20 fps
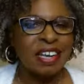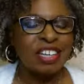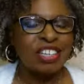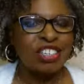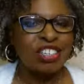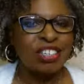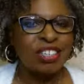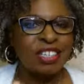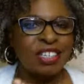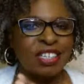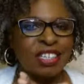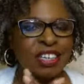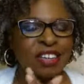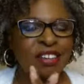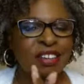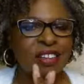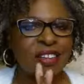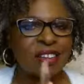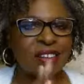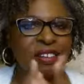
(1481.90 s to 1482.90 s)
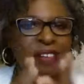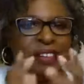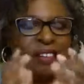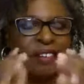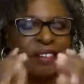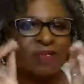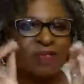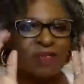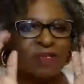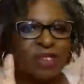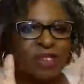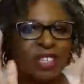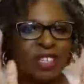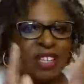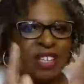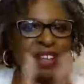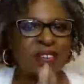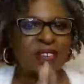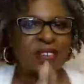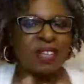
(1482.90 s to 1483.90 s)
and just flutter
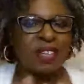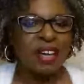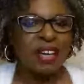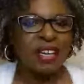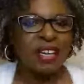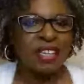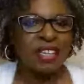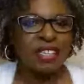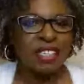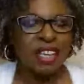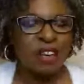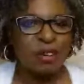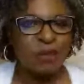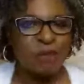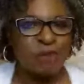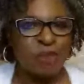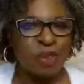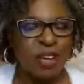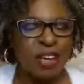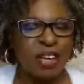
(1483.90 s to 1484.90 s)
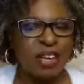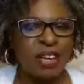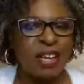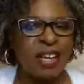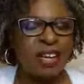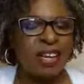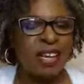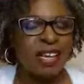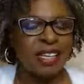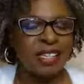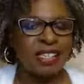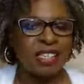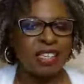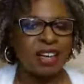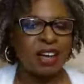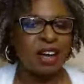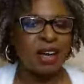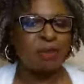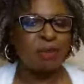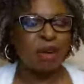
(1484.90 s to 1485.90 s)
those eyelids open. Next
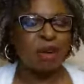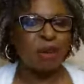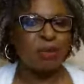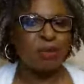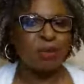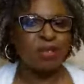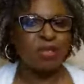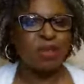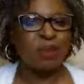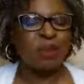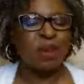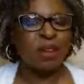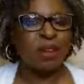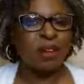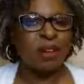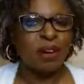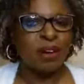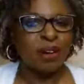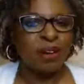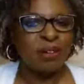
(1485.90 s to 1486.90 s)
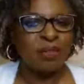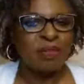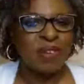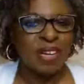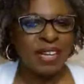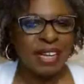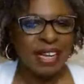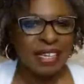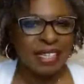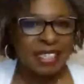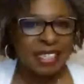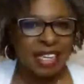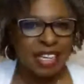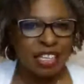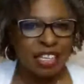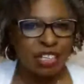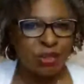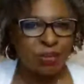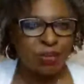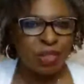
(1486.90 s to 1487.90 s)
time I will do a longer
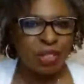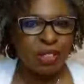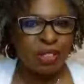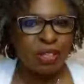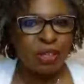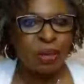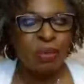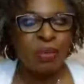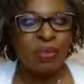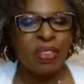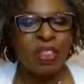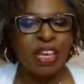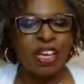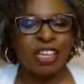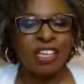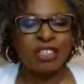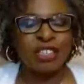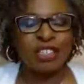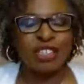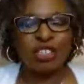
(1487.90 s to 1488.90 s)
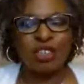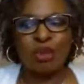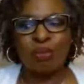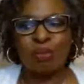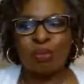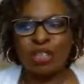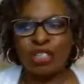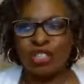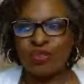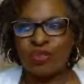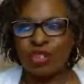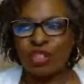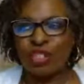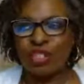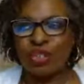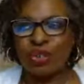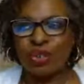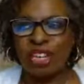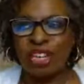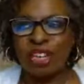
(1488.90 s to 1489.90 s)
relaxation with you. Thank you so much for
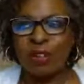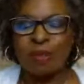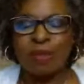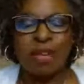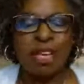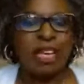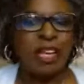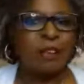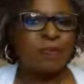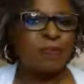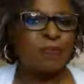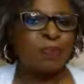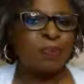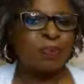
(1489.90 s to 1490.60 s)
joining me.